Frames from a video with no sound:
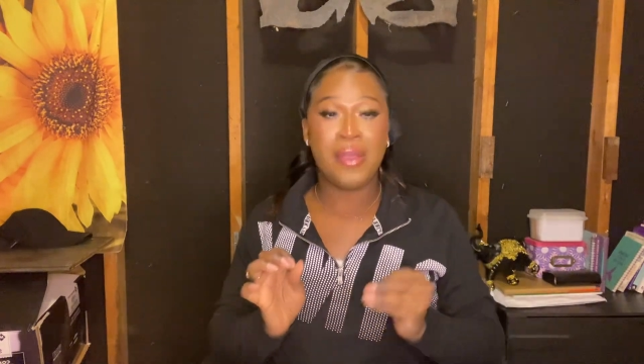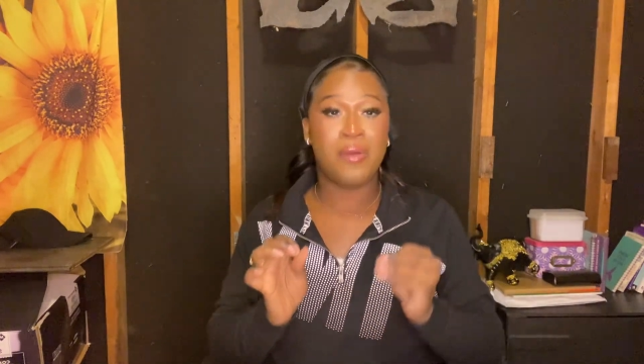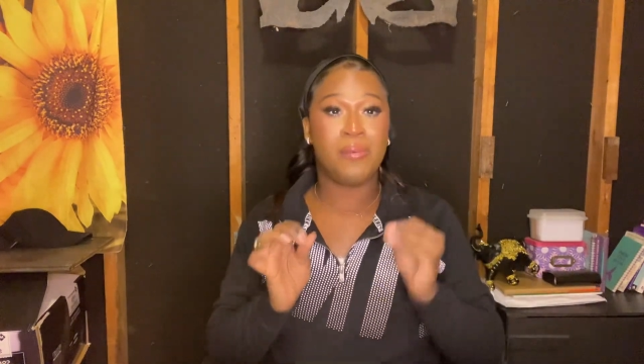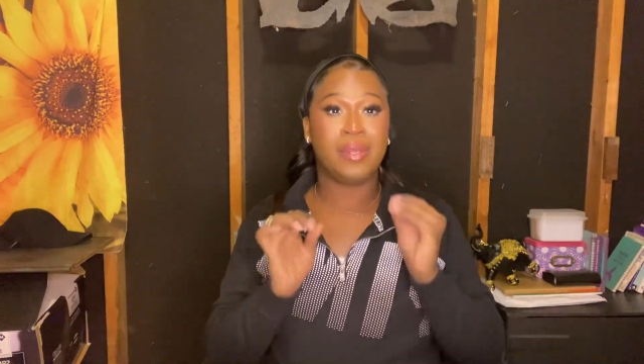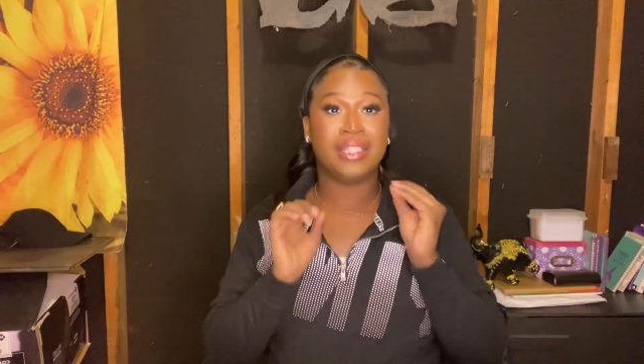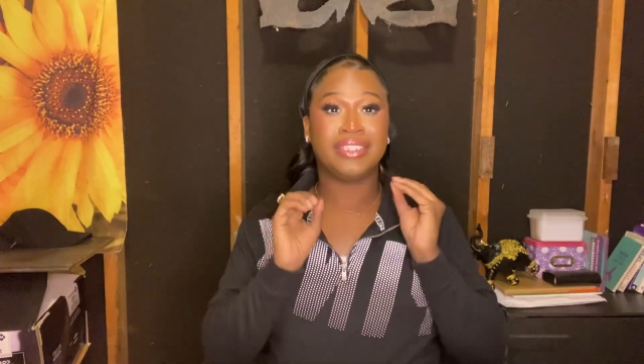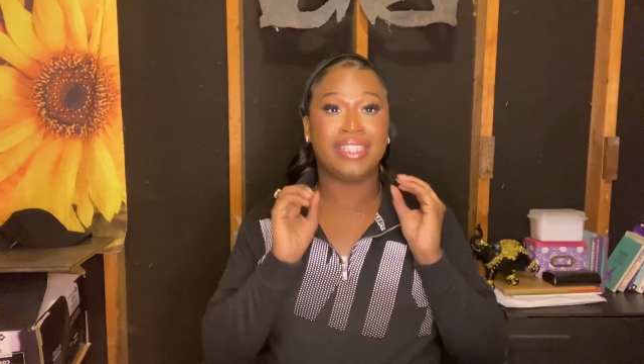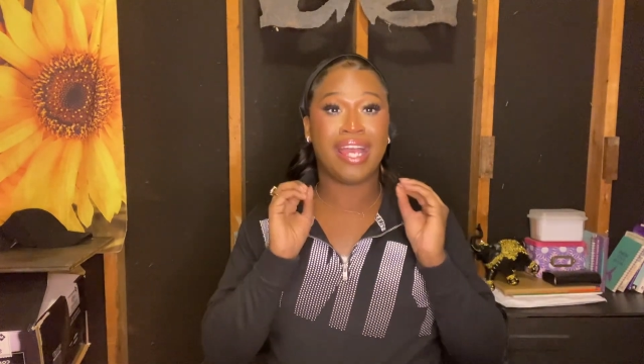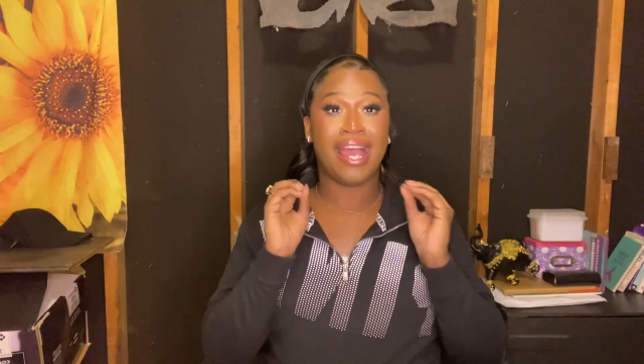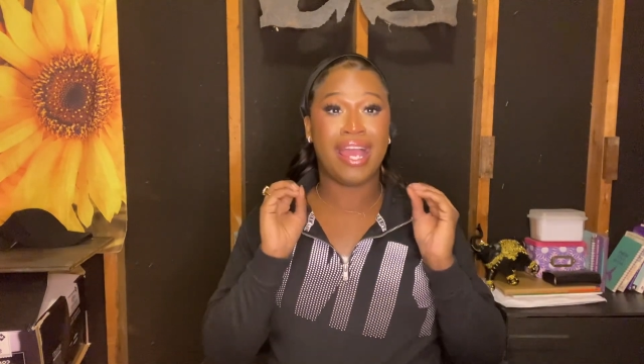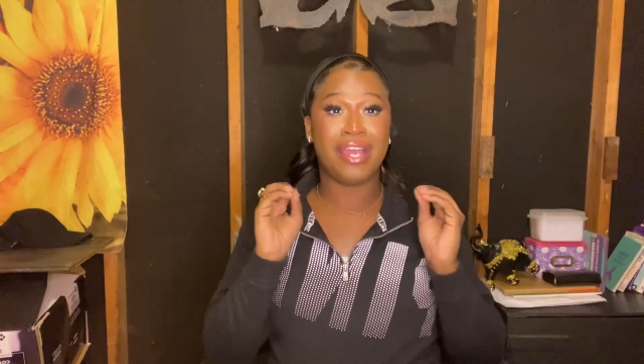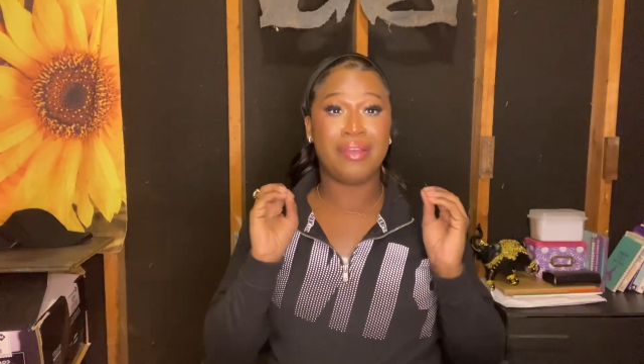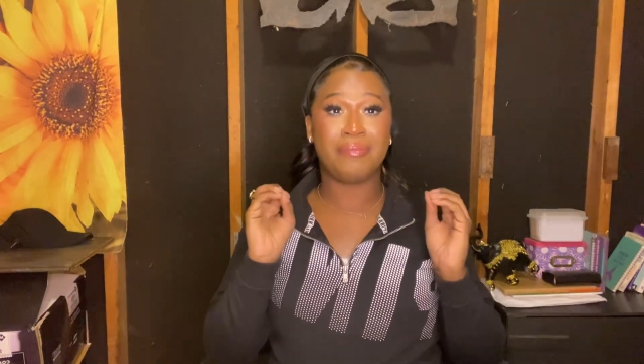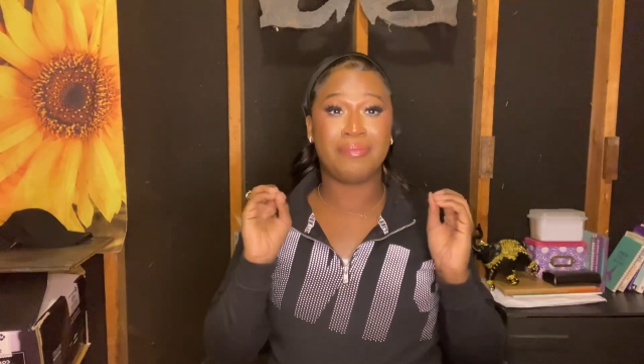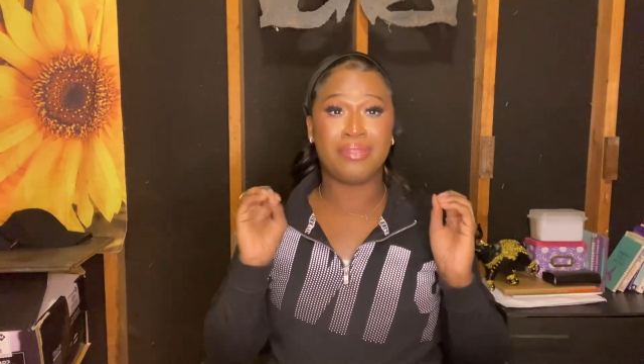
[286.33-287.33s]
which I
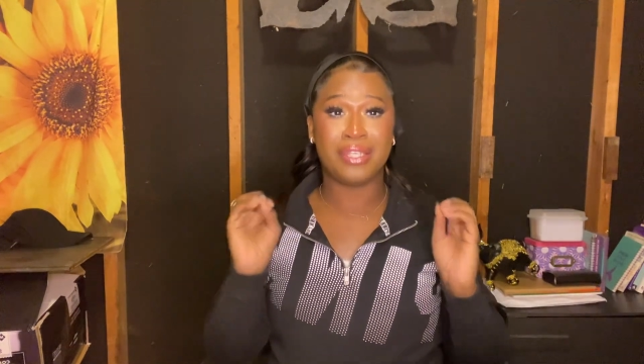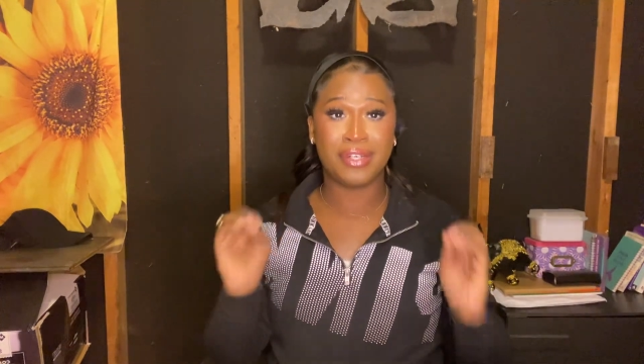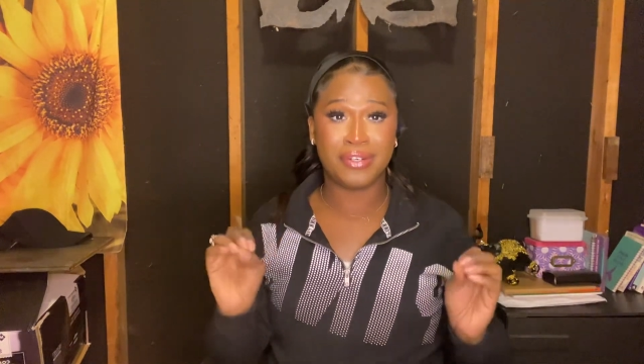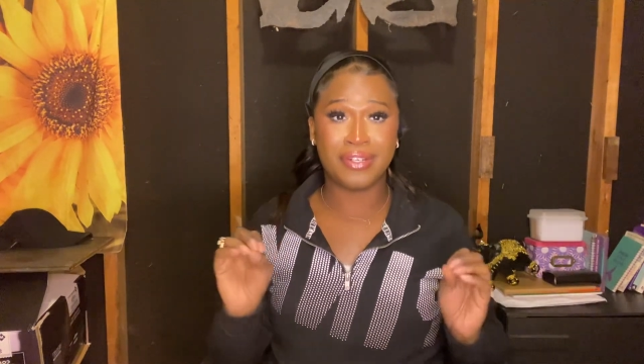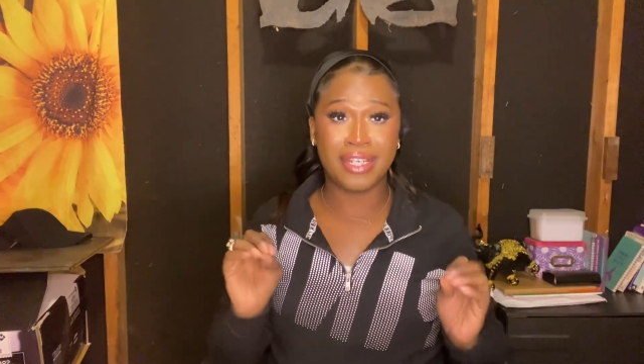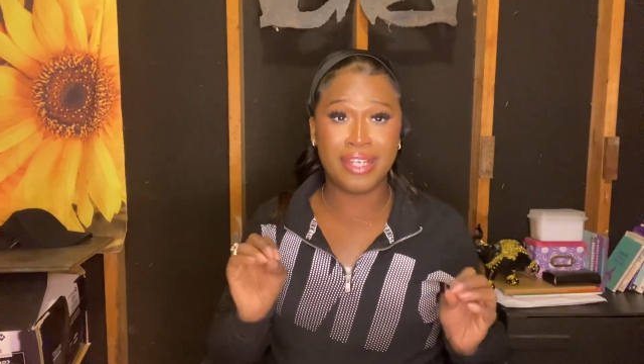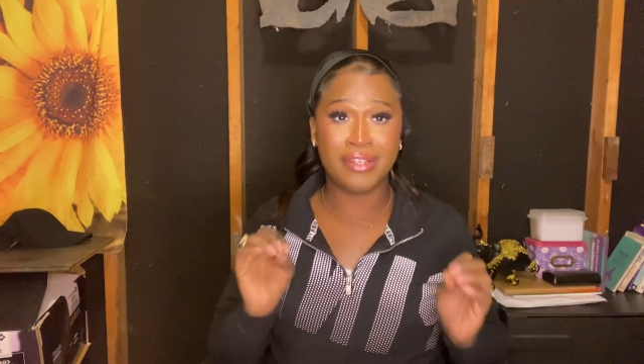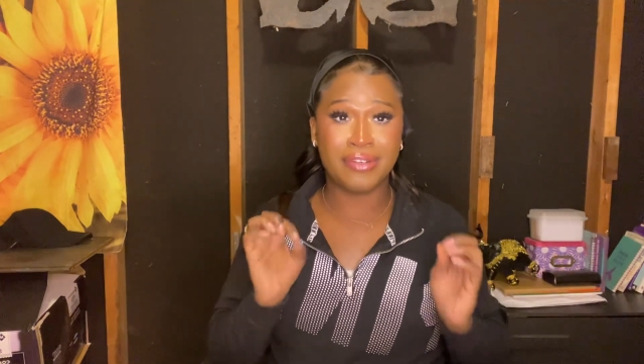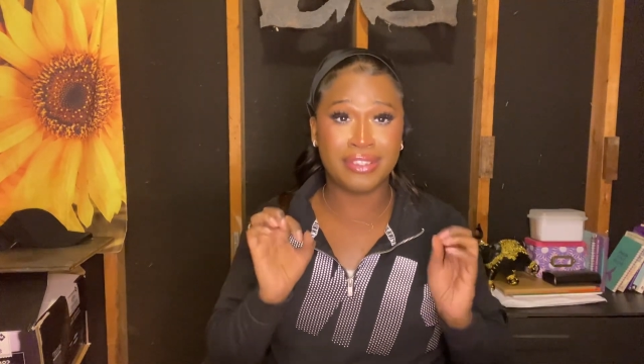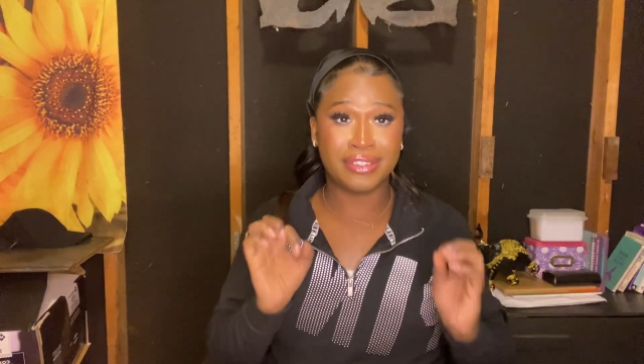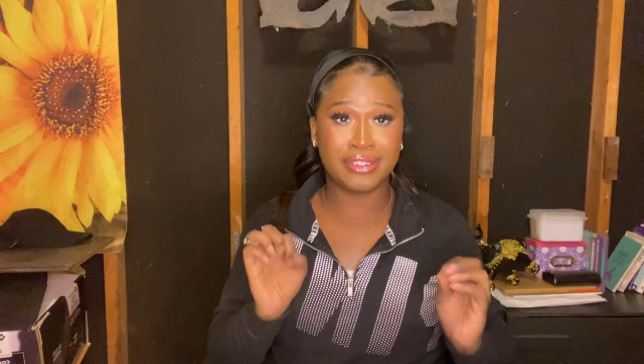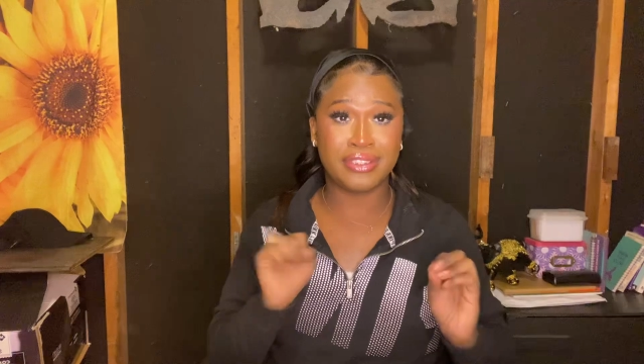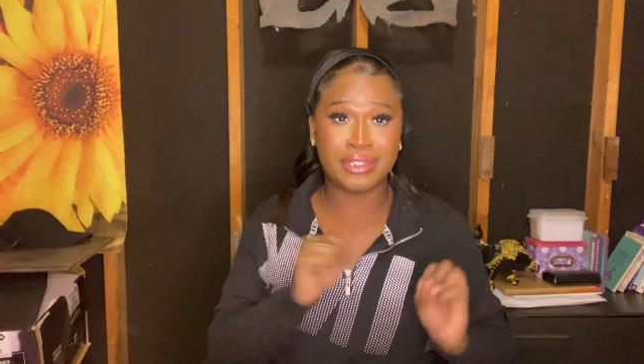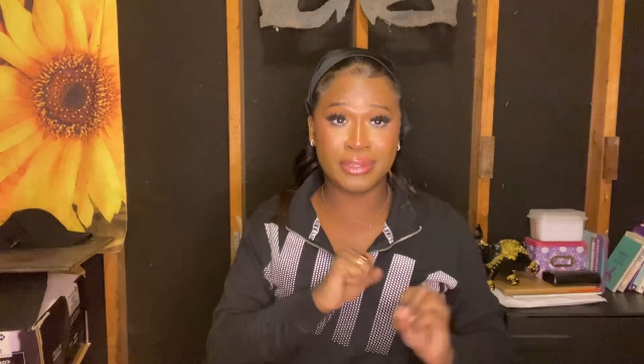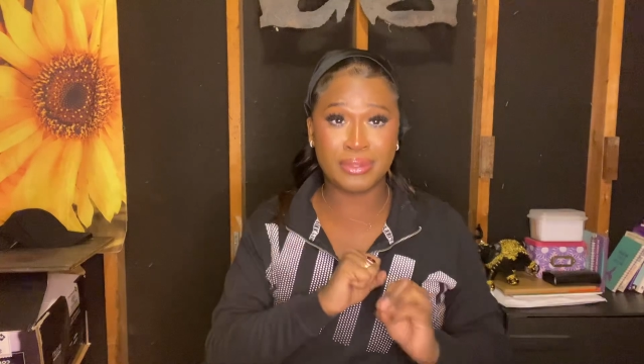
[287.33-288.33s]
am literally going
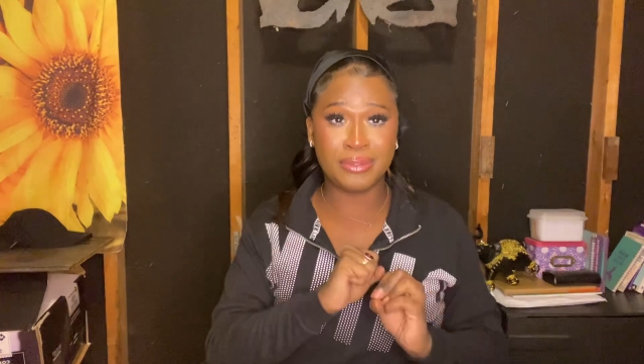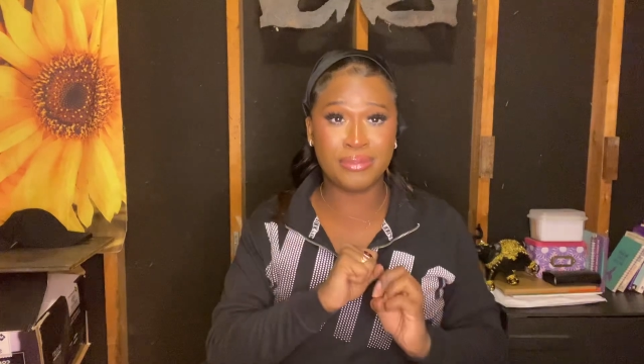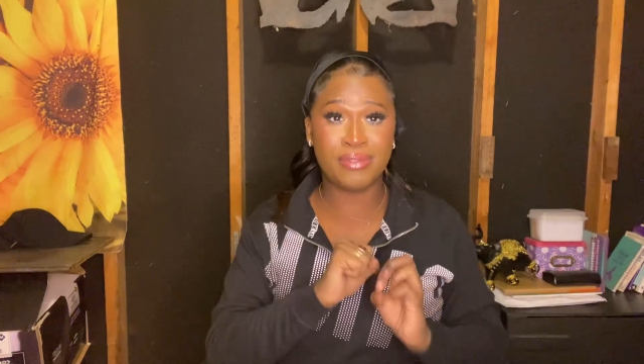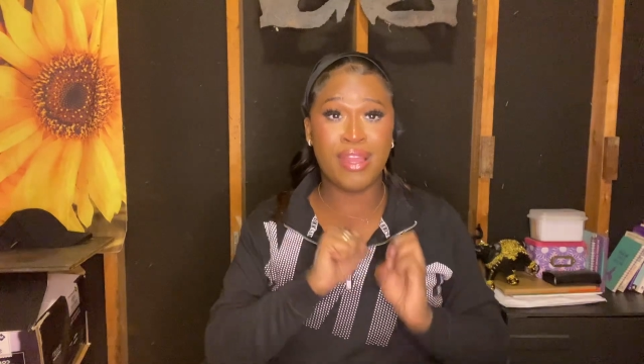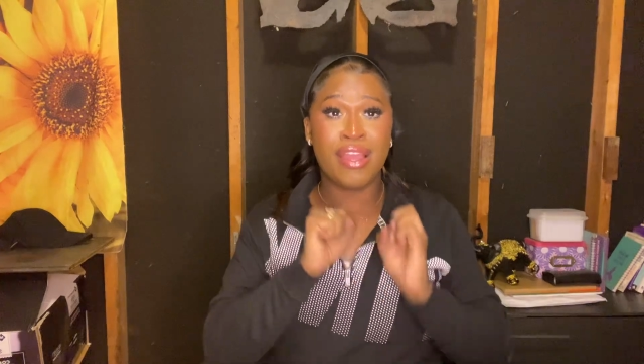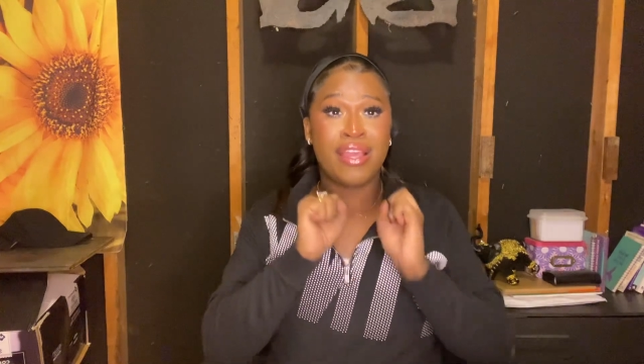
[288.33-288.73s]
to do